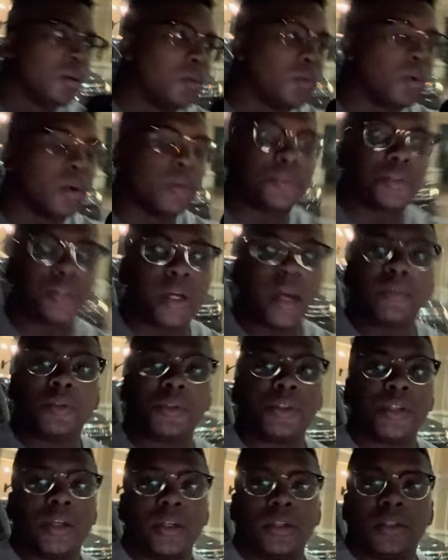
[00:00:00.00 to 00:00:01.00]
Rough travel
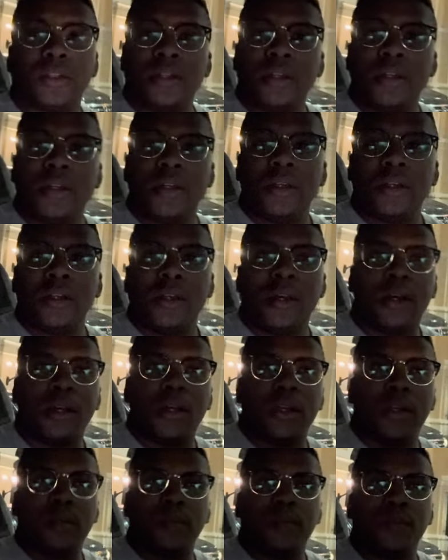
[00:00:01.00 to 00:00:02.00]
day.
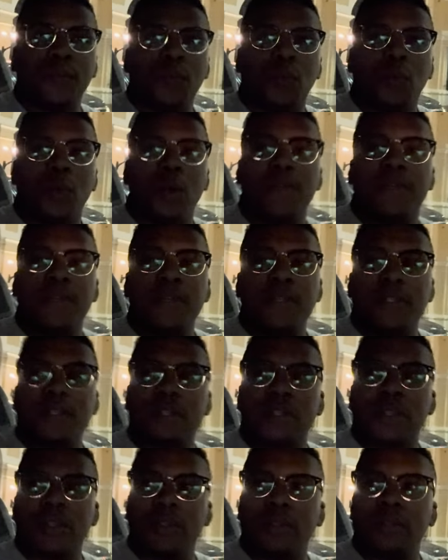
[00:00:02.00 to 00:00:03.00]
Um, rough as
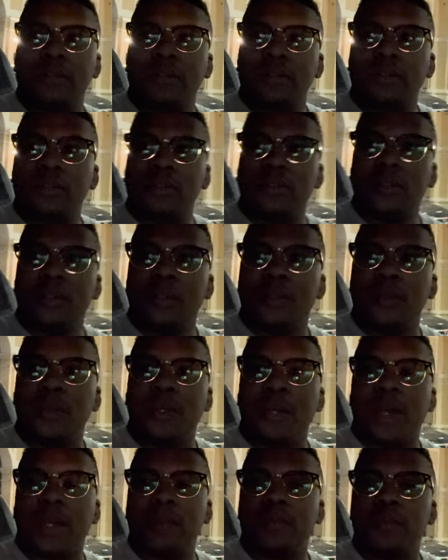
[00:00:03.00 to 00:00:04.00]
in we
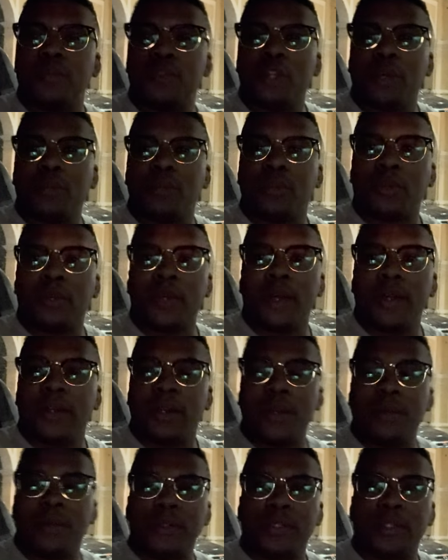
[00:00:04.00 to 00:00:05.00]
got jumped around a
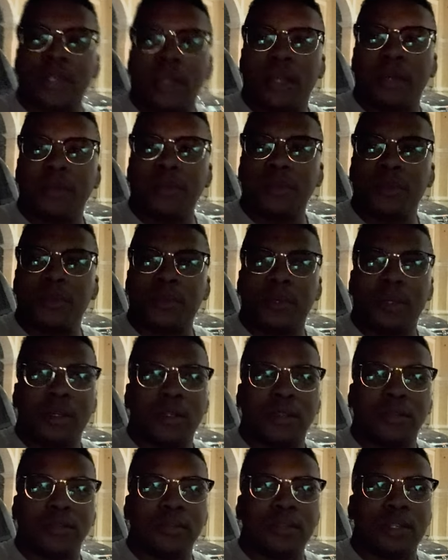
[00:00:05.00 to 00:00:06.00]
couple times, but
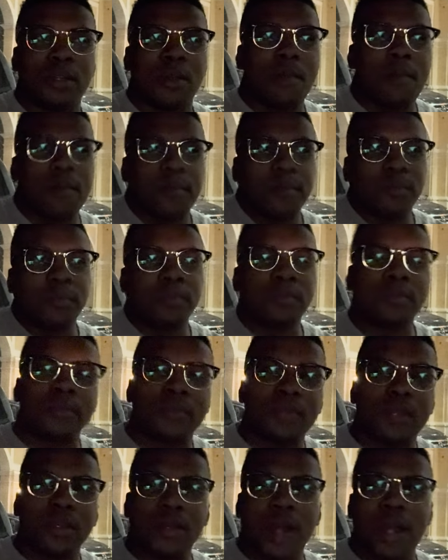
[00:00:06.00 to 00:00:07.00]
you know,
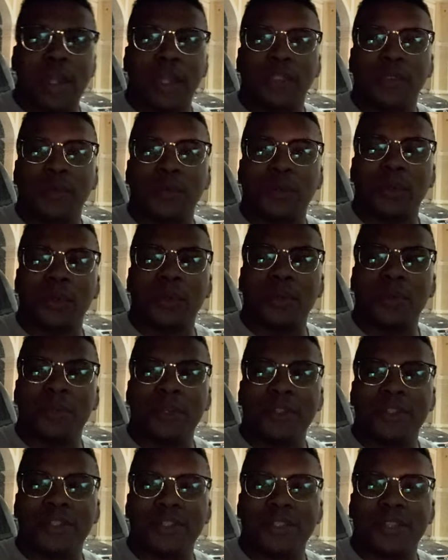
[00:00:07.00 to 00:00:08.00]
I like to roll with the
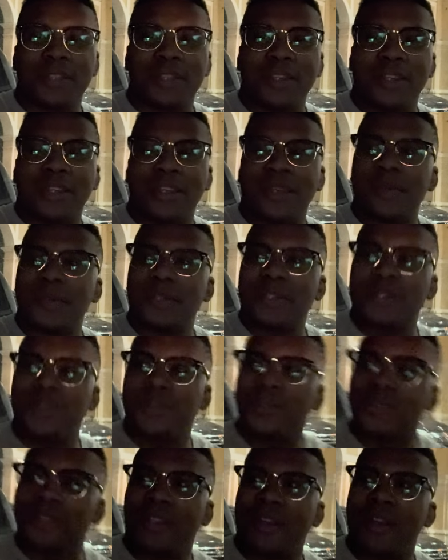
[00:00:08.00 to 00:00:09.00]
punches. I think it keeps it
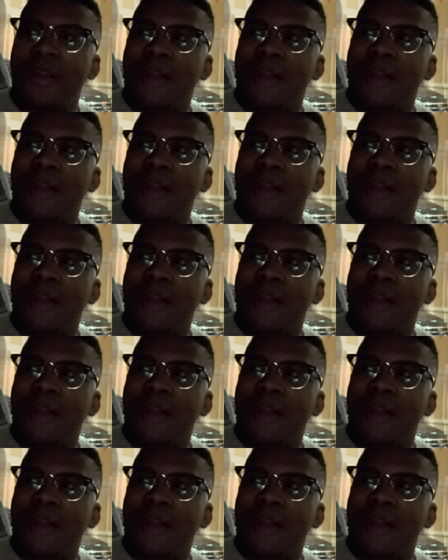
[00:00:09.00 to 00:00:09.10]
interesting.